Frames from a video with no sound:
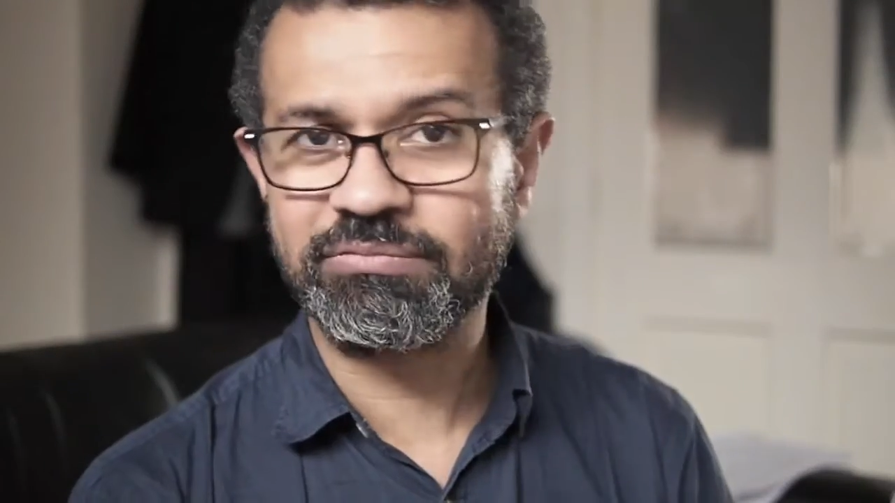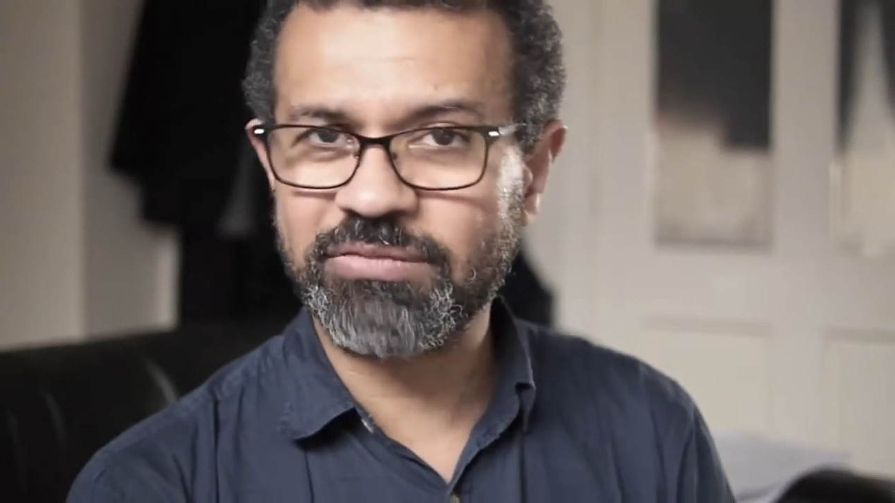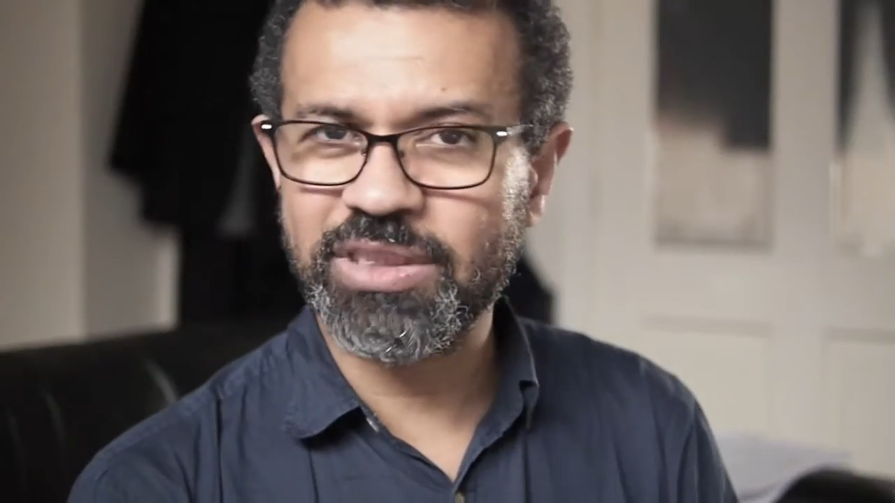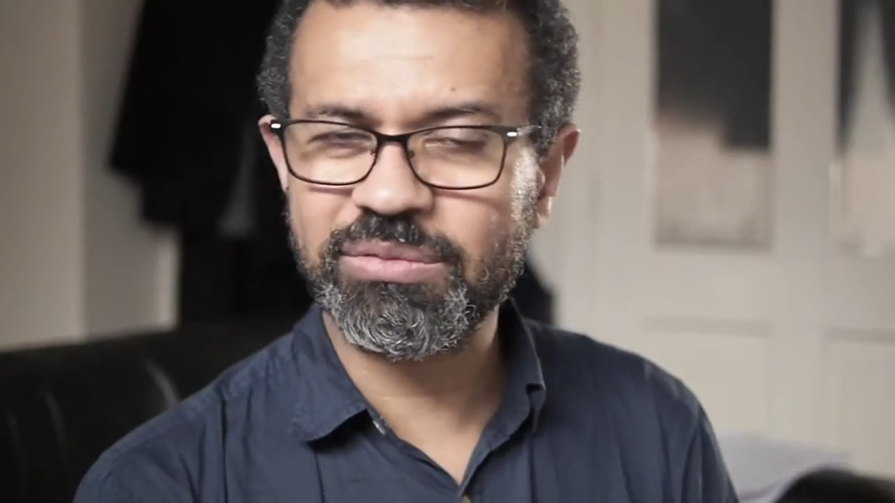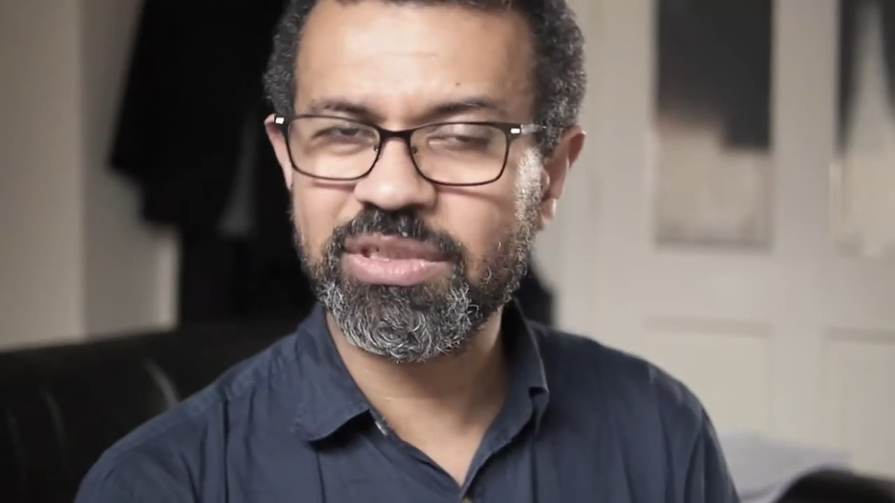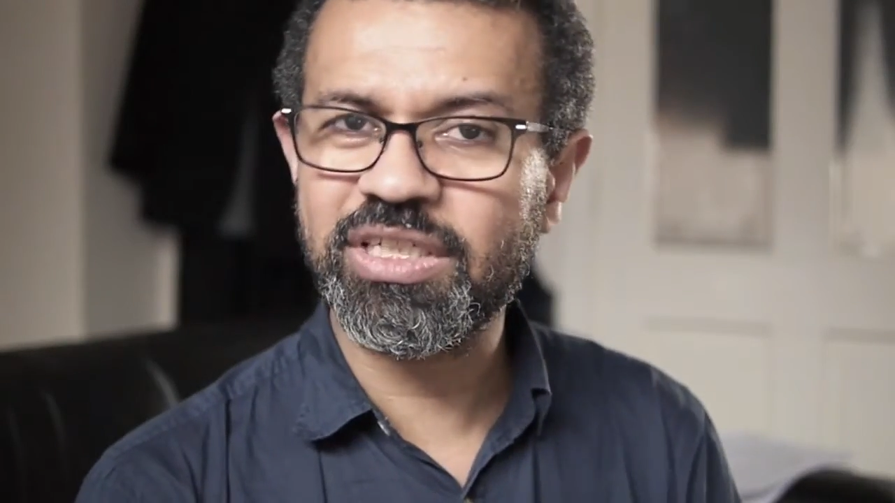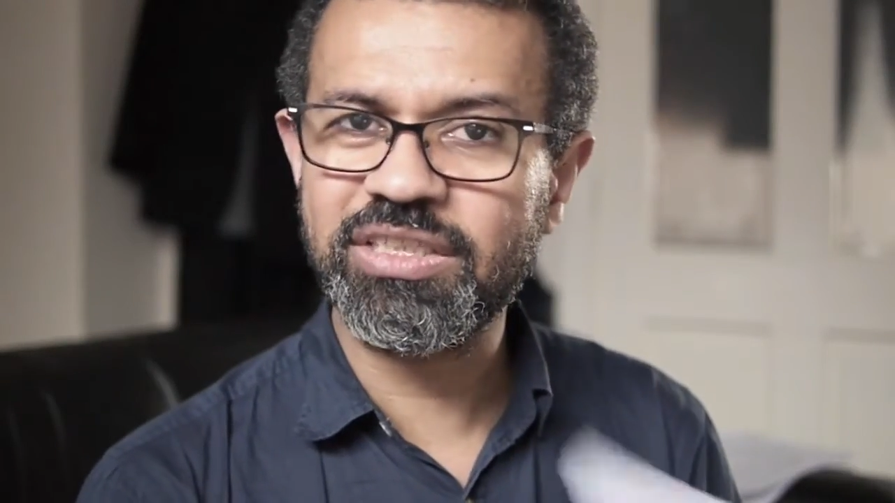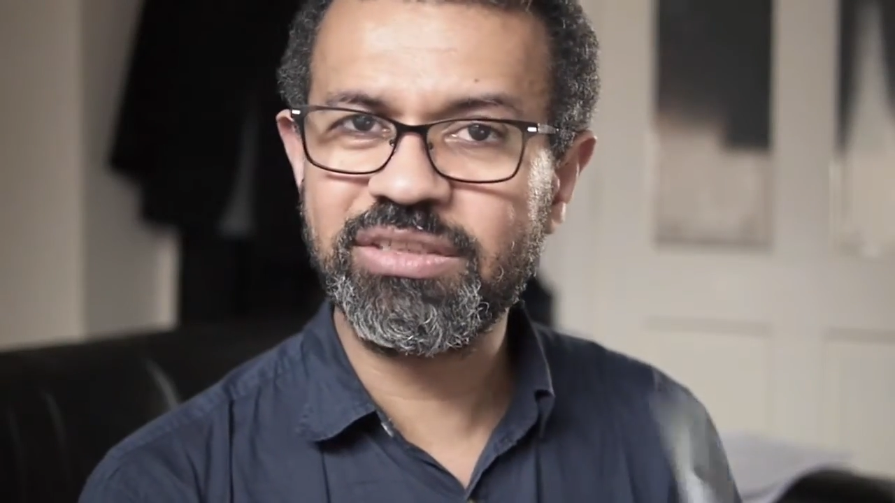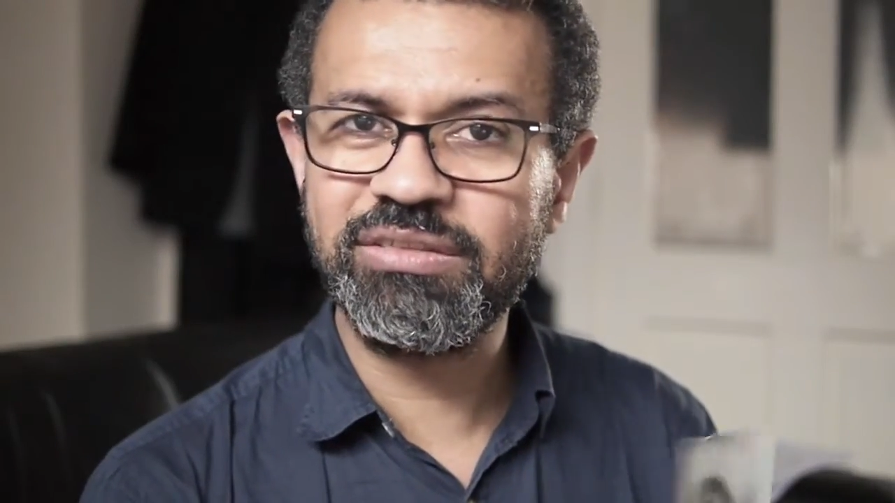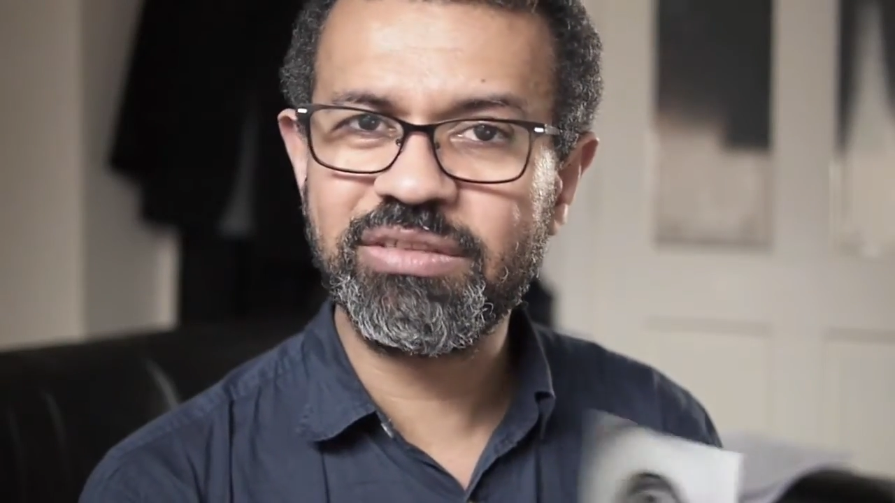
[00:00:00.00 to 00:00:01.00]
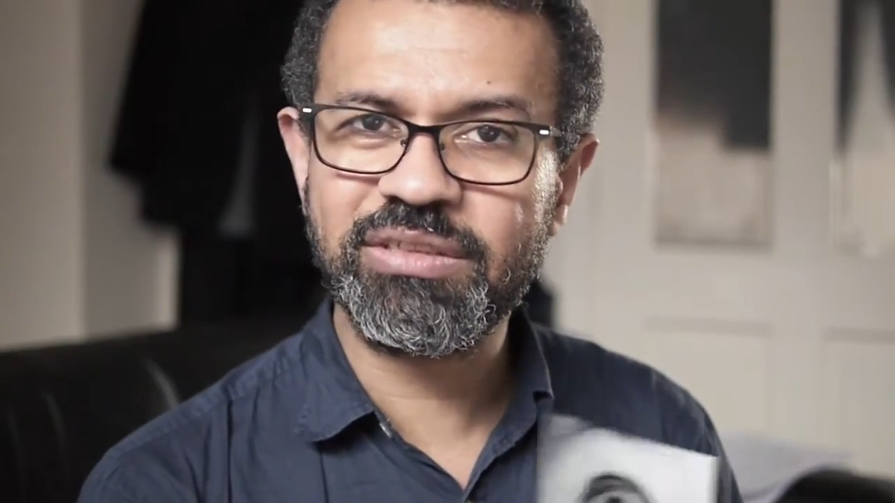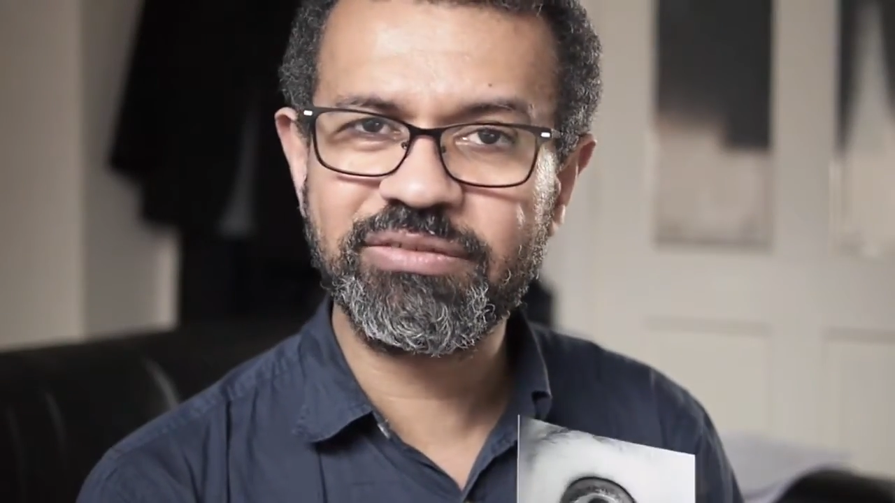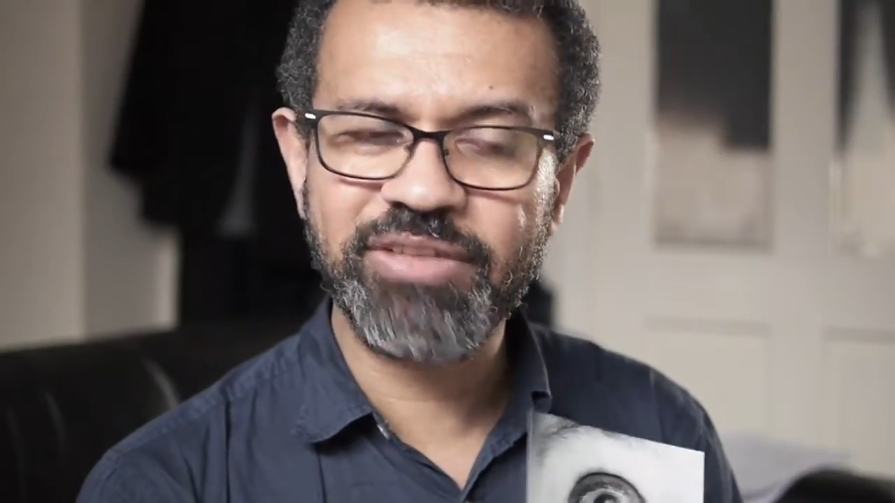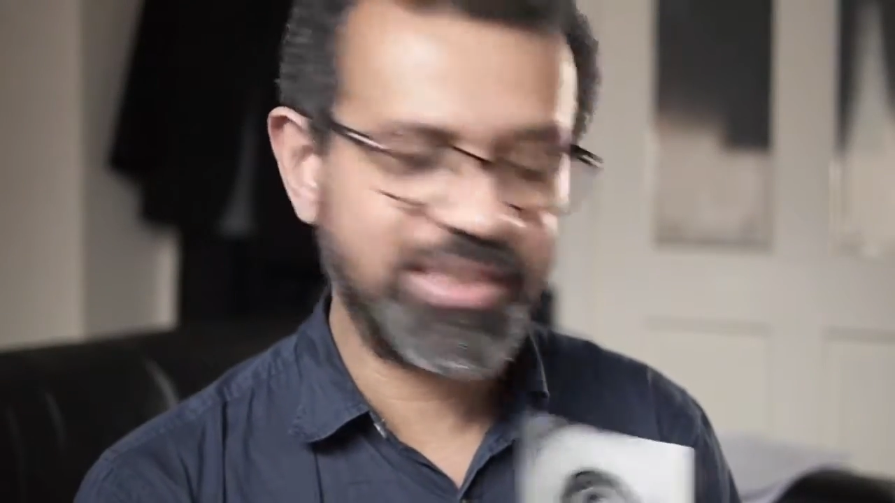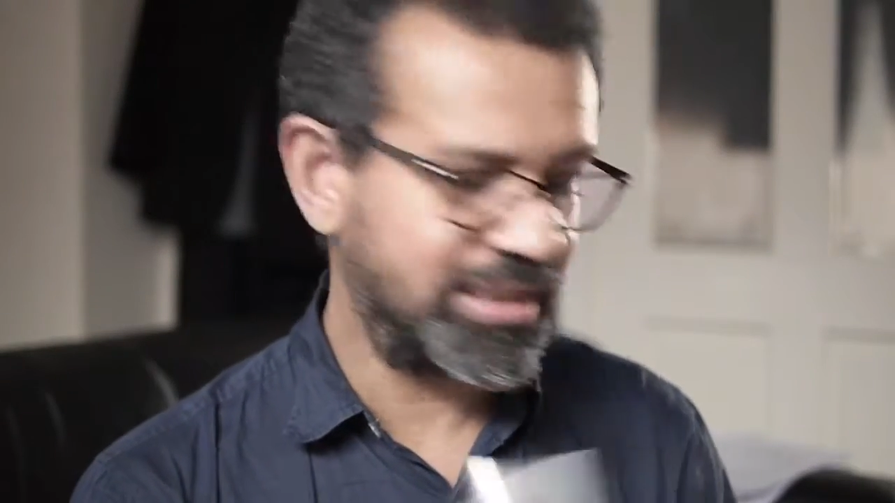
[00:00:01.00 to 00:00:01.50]
that's what eyes do, they
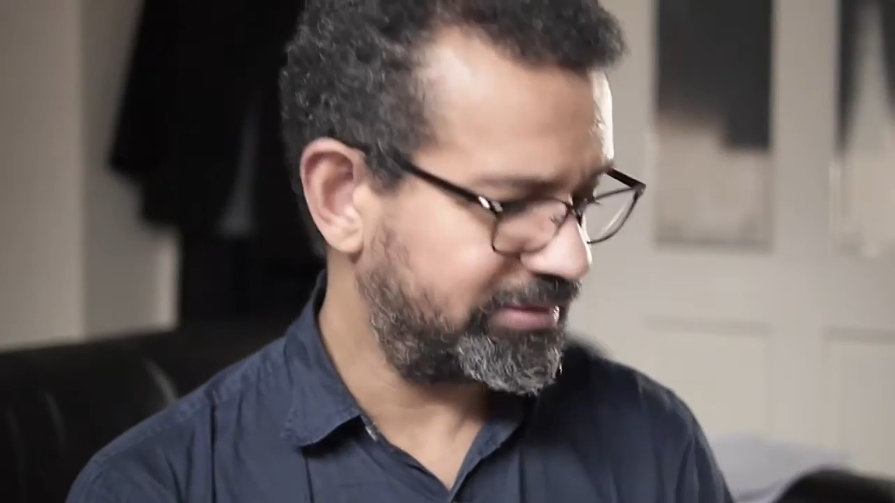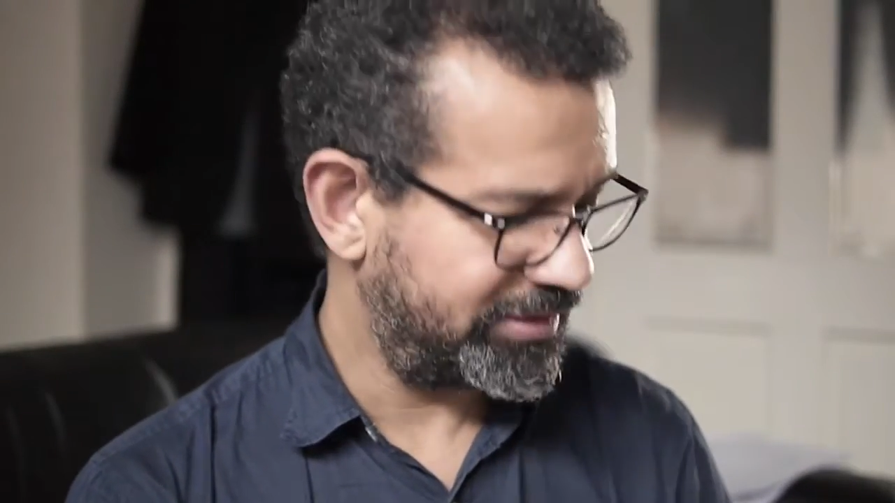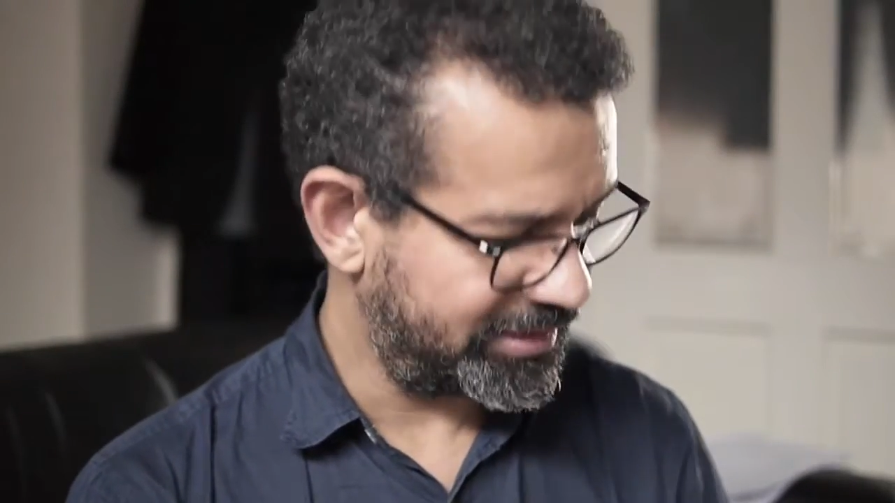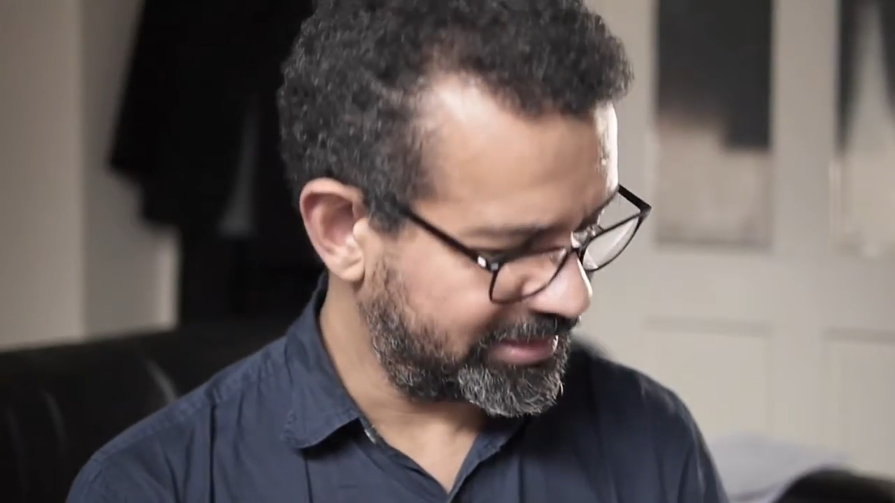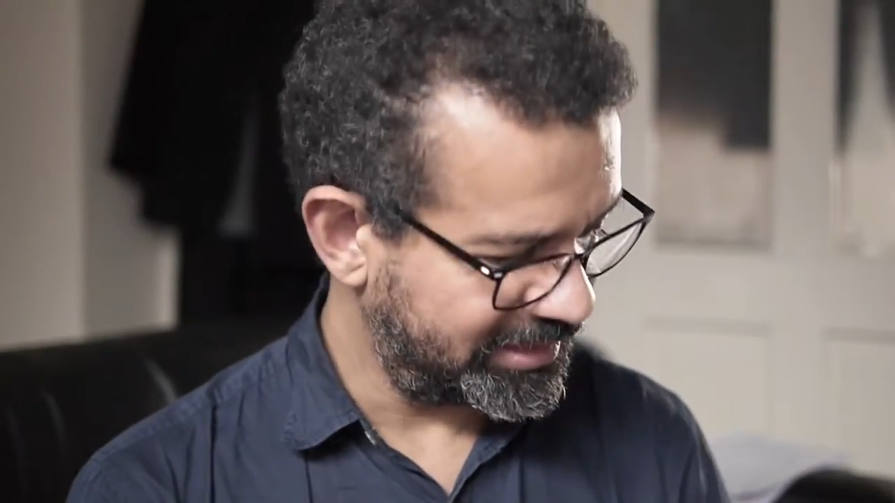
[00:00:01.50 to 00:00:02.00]
reflect everything.